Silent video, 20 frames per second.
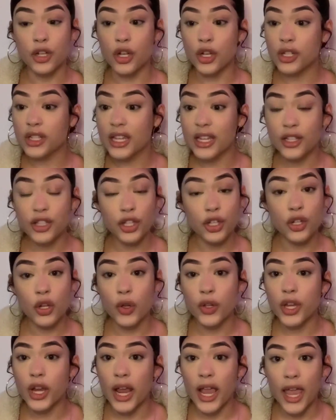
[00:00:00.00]
get to know
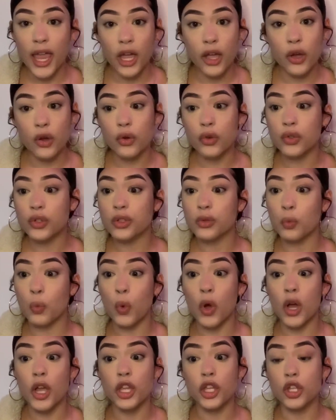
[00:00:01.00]
your angles,
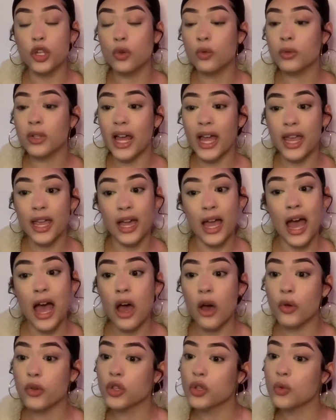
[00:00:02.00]
what you like, how
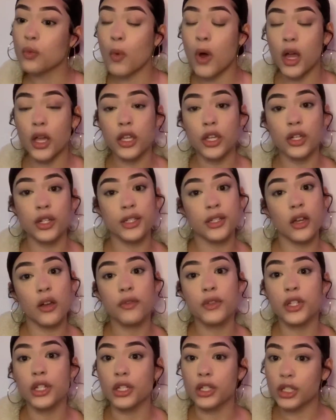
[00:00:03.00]
you want yourself
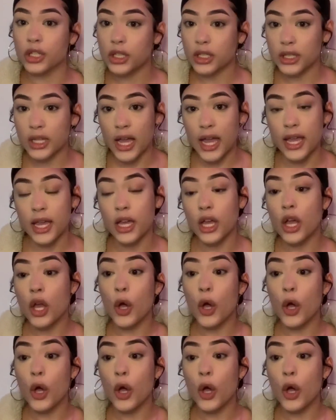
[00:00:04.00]
to look like.